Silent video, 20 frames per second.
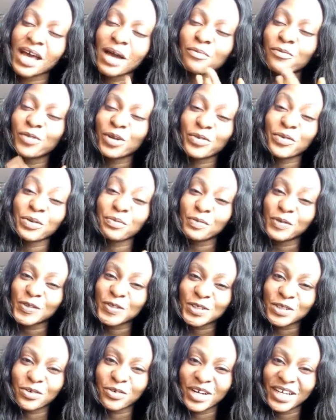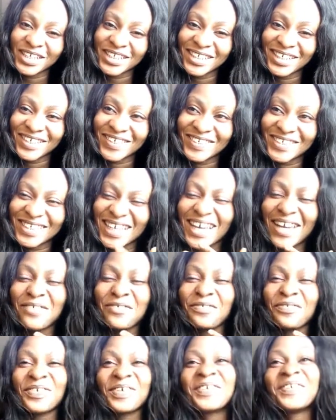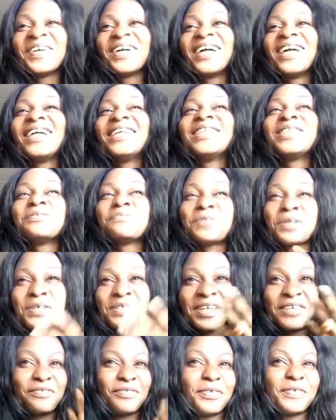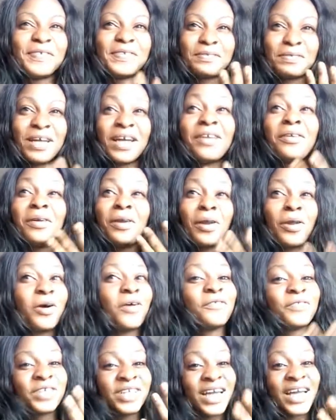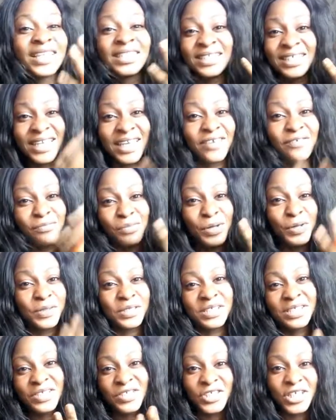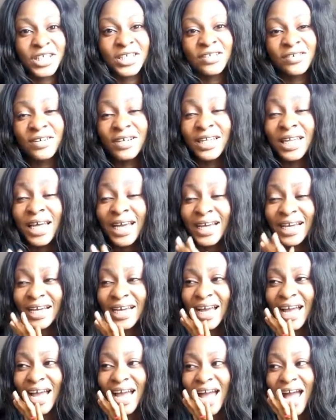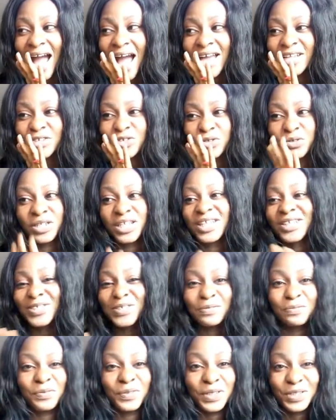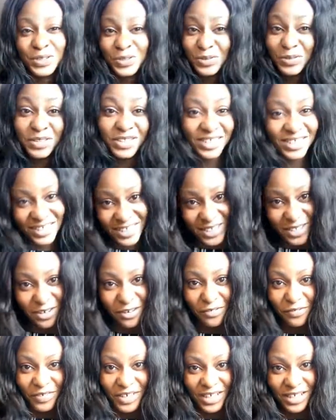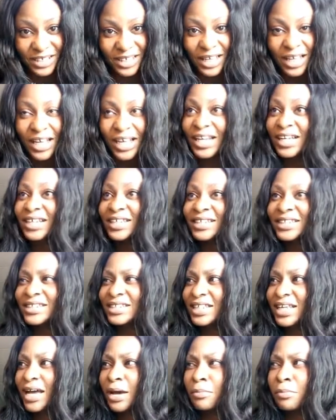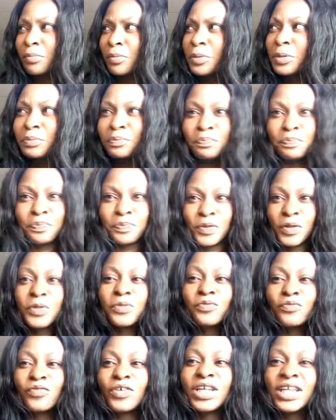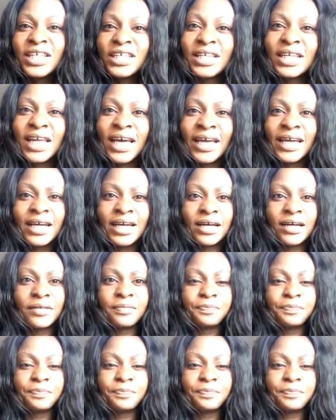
I'm very emotional right now, because I feel some kind of love you guys gave me on this channel. Like, I truly at some point don't deserve it, because I'm not really like